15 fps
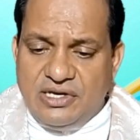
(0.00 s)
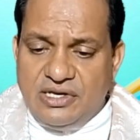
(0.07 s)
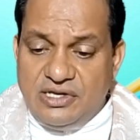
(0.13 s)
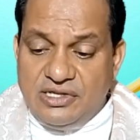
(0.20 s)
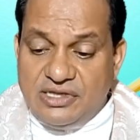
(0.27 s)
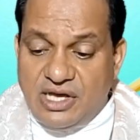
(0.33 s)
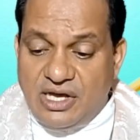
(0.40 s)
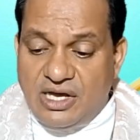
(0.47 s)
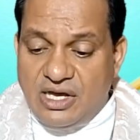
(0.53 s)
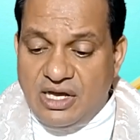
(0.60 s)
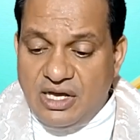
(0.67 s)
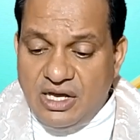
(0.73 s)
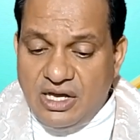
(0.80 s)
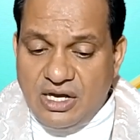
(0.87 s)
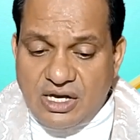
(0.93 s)
in
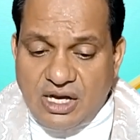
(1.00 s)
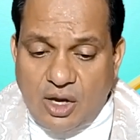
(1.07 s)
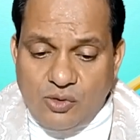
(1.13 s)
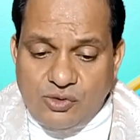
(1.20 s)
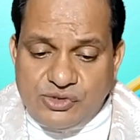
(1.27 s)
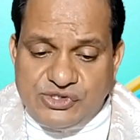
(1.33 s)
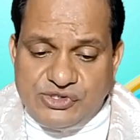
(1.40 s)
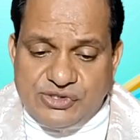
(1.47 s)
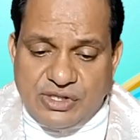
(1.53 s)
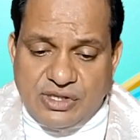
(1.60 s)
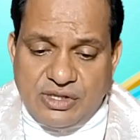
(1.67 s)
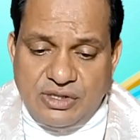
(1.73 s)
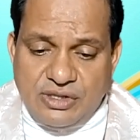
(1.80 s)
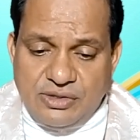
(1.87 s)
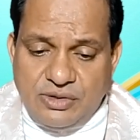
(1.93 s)
the
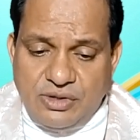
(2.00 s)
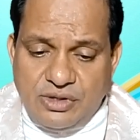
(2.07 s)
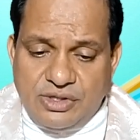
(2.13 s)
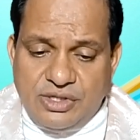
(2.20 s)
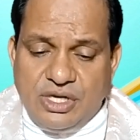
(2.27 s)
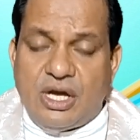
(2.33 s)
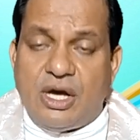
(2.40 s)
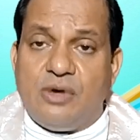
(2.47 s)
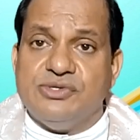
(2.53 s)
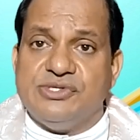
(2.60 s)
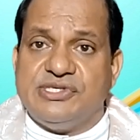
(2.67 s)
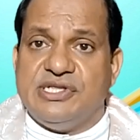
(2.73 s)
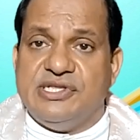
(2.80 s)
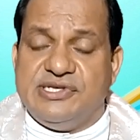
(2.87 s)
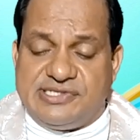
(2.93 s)
council no, in the
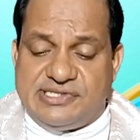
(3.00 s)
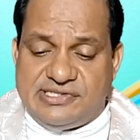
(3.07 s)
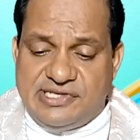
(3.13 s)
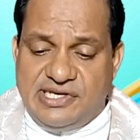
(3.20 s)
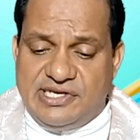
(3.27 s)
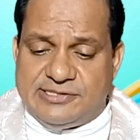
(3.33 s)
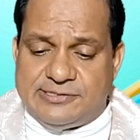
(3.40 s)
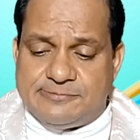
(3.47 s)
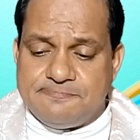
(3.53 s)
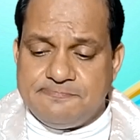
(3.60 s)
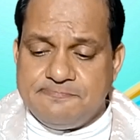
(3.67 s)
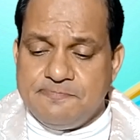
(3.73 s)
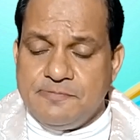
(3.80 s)
council it says.